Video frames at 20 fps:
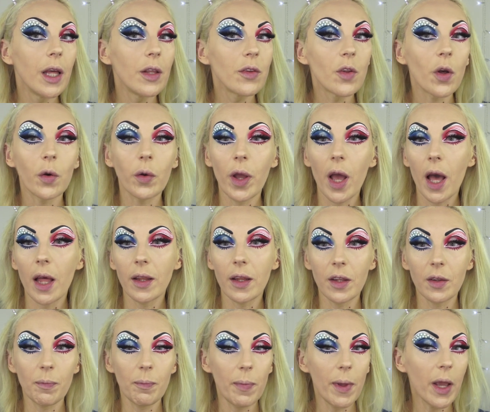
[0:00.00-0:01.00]
So got
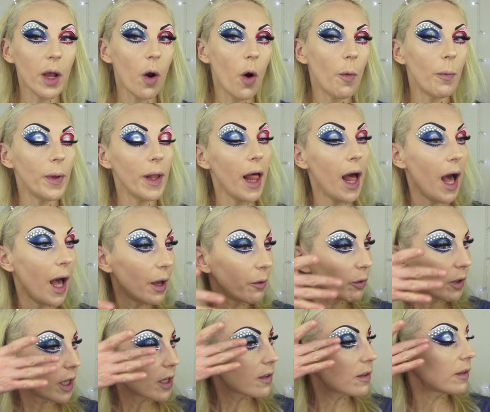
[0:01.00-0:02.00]
this big open eye
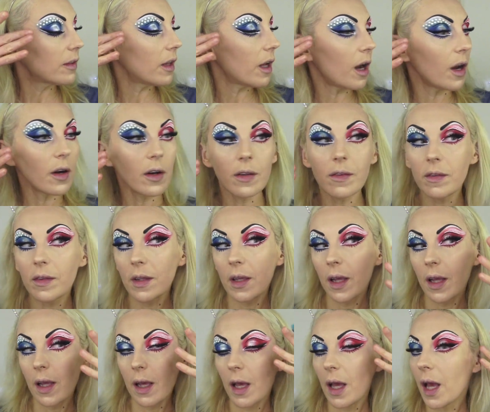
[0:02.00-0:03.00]
with the stars
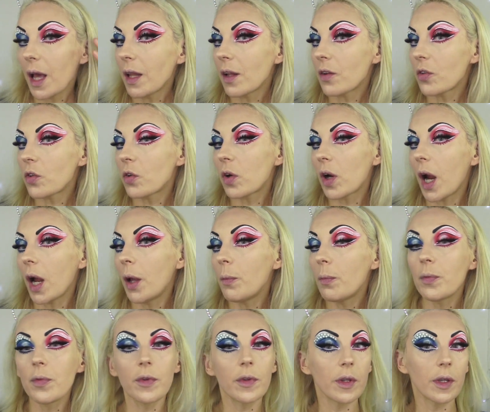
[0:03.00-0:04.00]
and the
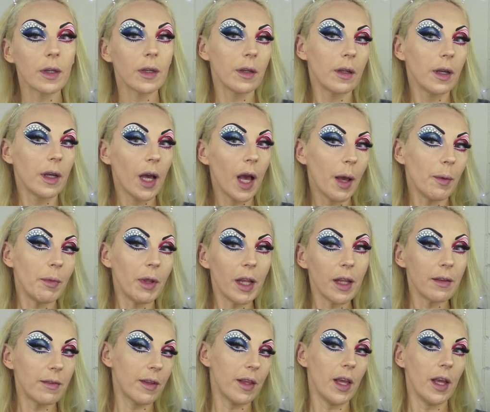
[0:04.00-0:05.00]
stripes. I mean,
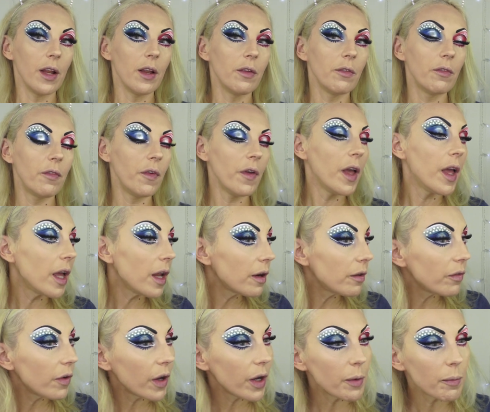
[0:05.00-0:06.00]
it's getting very,
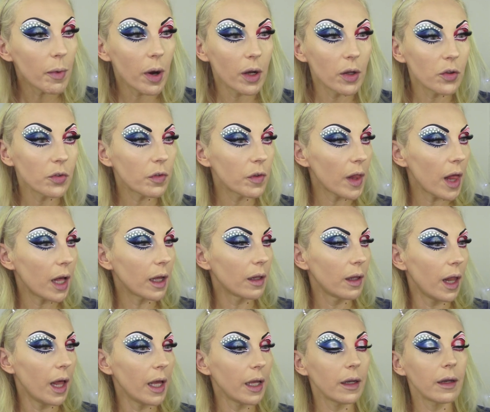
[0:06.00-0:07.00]
very much
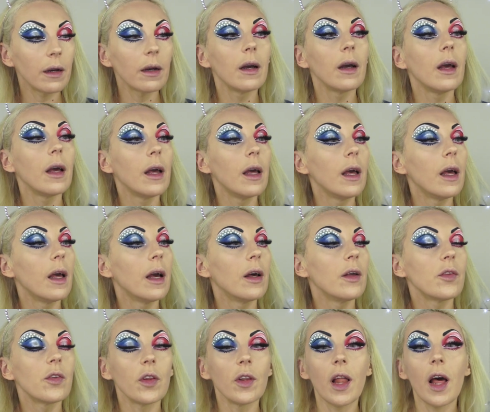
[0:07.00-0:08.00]
flag-like.
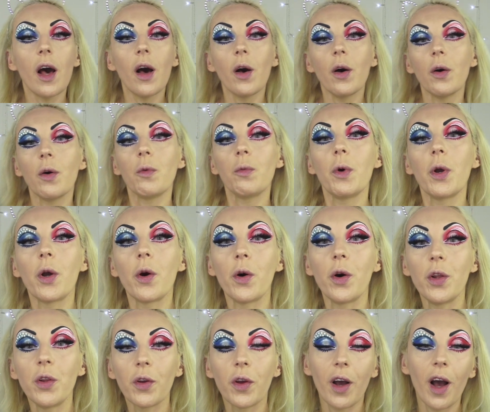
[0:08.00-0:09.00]
So now we're
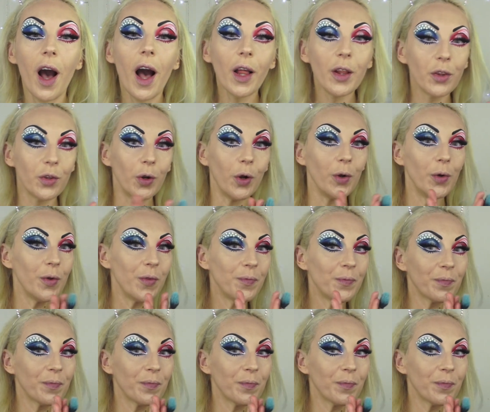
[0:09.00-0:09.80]
going to contour.